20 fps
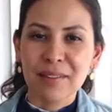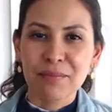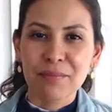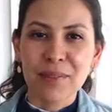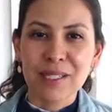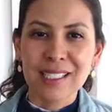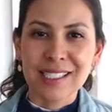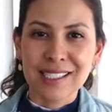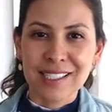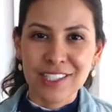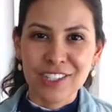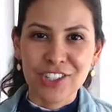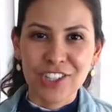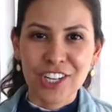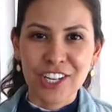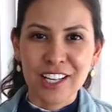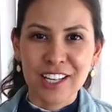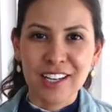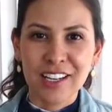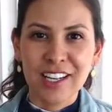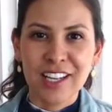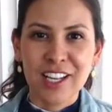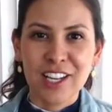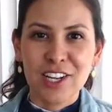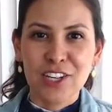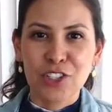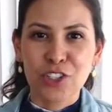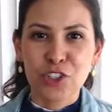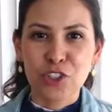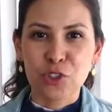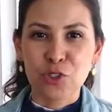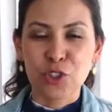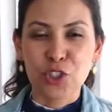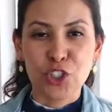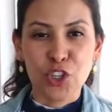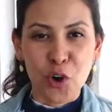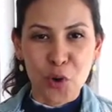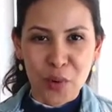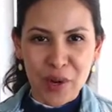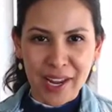position, to
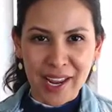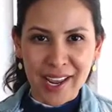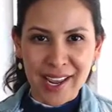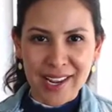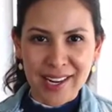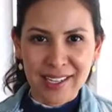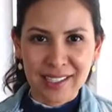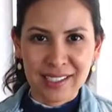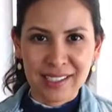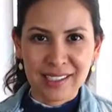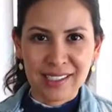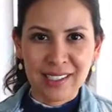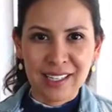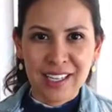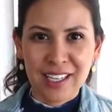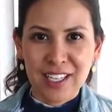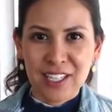showcase,